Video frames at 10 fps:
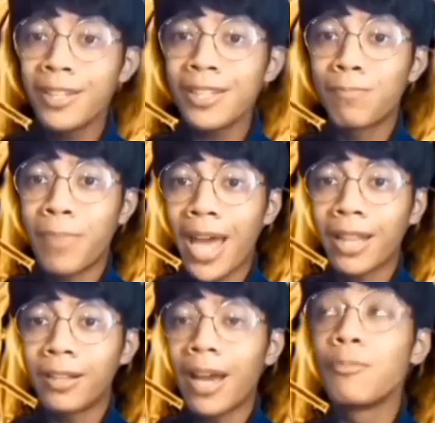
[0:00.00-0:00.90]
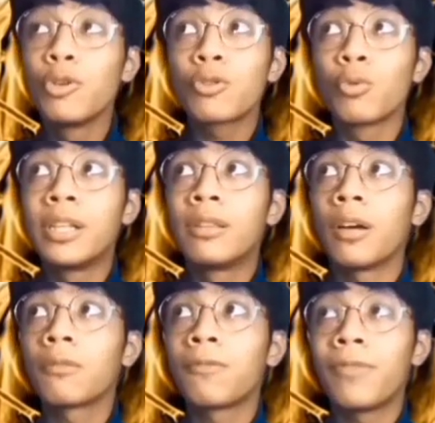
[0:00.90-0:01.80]
battle, I'm usually
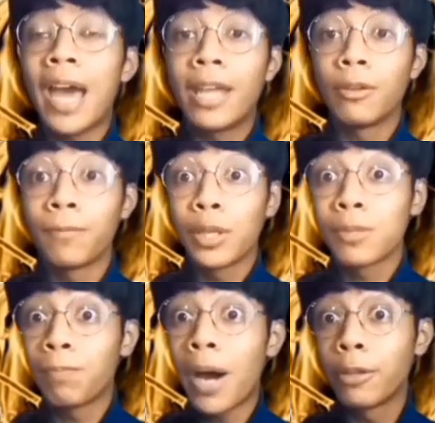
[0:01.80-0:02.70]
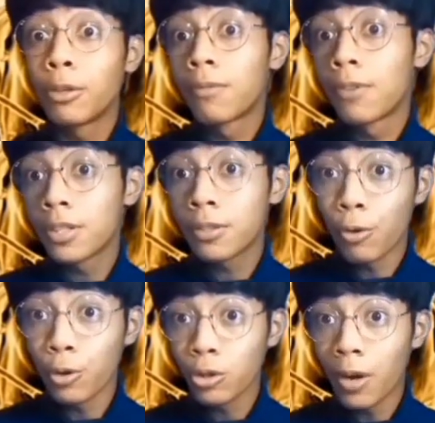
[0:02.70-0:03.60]
not a fan of the spider versus
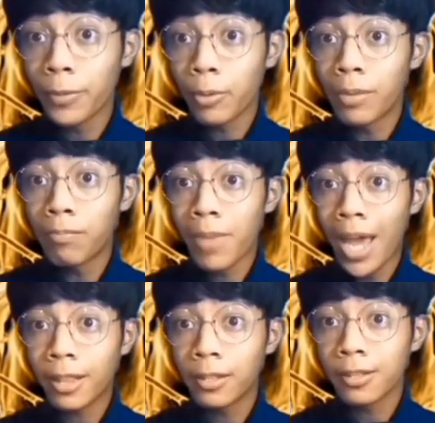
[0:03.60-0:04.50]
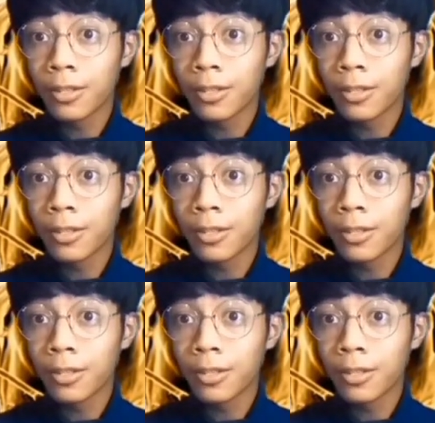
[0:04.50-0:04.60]
orthopteran battles.